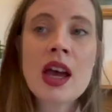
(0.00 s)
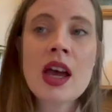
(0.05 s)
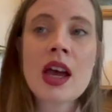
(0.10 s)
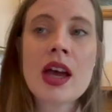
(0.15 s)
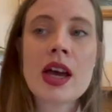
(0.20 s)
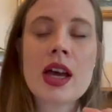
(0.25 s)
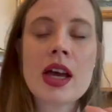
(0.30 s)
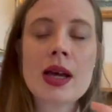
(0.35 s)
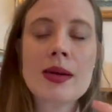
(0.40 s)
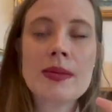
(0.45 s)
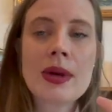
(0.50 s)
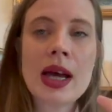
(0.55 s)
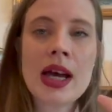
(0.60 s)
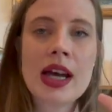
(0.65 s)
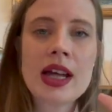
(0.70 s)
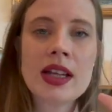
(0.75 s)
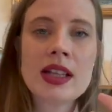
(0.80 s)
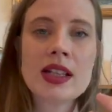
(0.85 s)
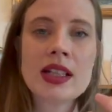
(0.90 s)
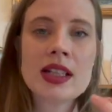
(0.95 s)
um,
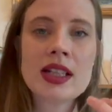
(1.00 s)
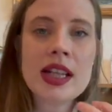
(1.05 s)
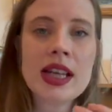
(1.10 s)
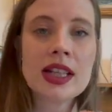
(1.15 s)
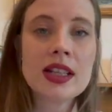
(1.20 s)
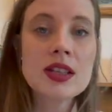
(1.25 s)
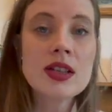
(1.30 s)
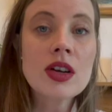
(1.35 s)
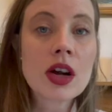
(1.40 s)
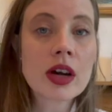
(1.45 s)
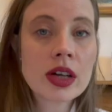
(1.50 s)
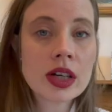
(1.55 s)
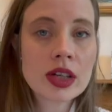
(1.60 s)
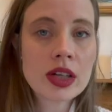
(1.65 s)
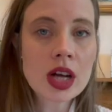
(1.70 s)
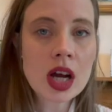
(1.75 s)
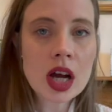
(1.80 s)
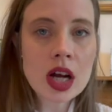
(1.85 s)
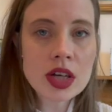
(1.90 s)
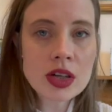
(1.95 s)
and it's coronary
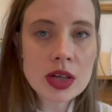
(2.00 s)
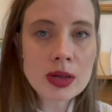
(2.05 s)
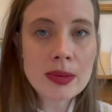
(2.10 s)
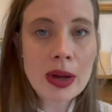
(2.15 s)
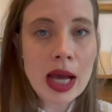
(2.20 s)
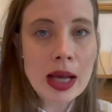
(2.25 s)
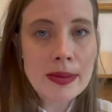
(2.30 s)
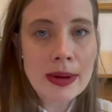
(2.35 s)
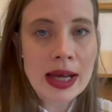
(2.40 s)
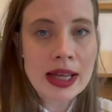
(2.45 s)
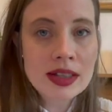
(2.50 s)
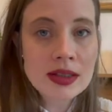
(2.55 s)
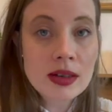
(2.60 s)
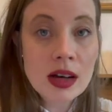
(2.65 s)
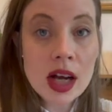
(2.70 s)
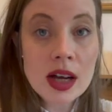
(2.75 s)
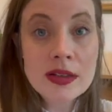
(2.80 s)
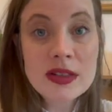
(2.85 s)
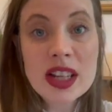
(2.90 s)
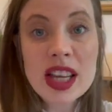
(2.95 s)
artery bypass
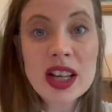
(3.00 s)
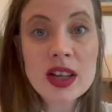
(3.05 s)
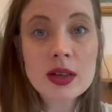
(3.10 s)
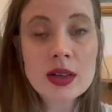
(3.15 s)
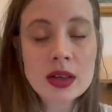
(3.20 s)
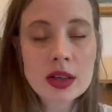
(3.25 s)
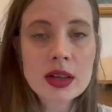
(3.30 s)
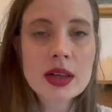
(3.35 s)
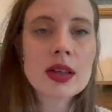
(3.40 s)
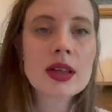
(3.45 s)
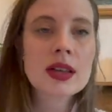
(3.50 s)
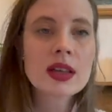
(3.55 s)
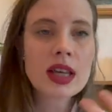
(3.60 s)
grafting or